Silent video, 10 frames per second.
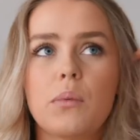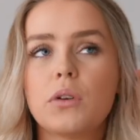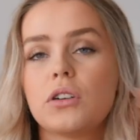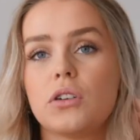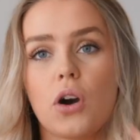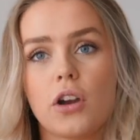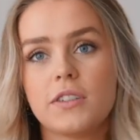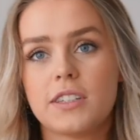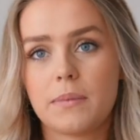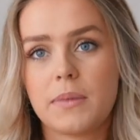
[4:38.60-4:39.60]
wouldn't go
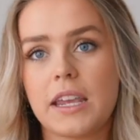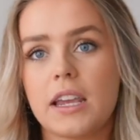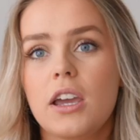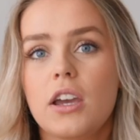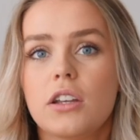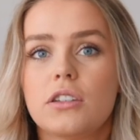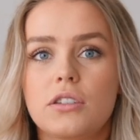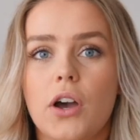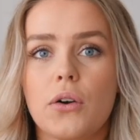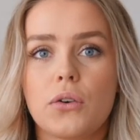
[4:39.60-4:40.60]
for something
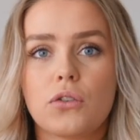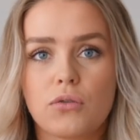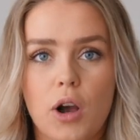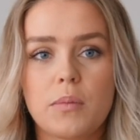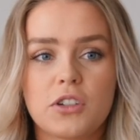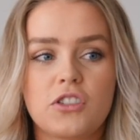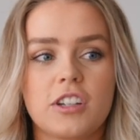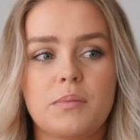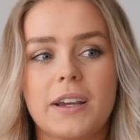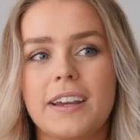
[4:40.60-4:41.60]
so cropped
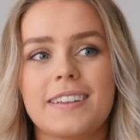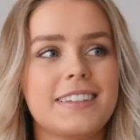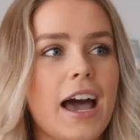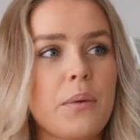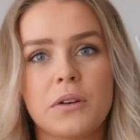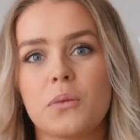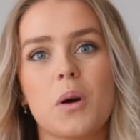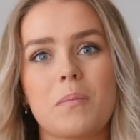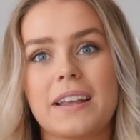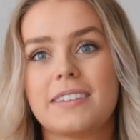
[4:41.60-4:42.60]
just because I wouldn't
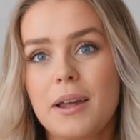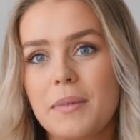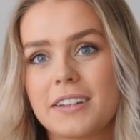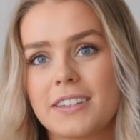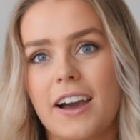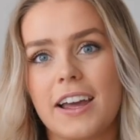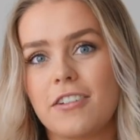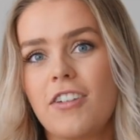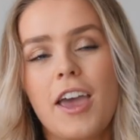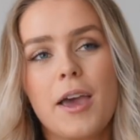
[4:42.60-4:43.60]
want my stomach to kind
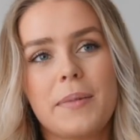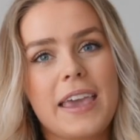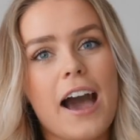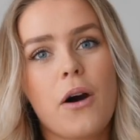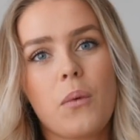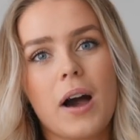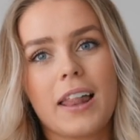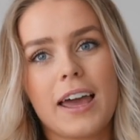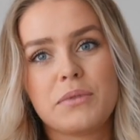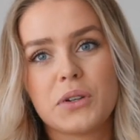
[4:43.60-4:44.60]
of be out
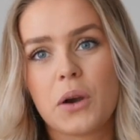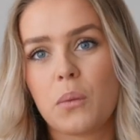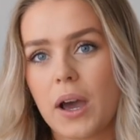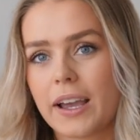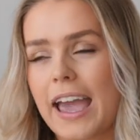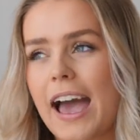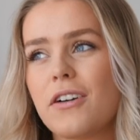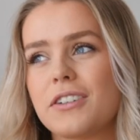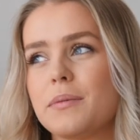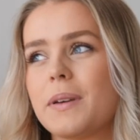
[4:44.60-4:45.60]
while I'm doing a
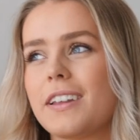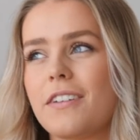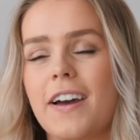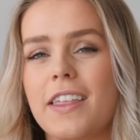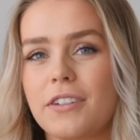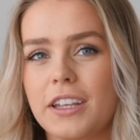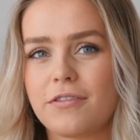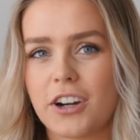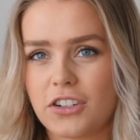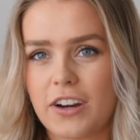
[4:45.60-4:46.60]
workout, just because I find that really
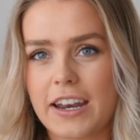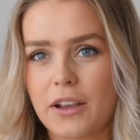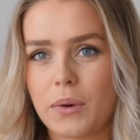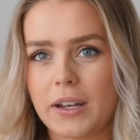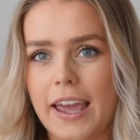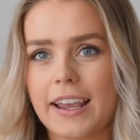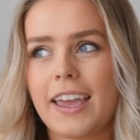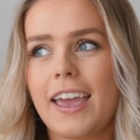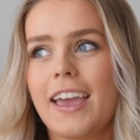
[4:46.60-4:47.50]
frustrating when like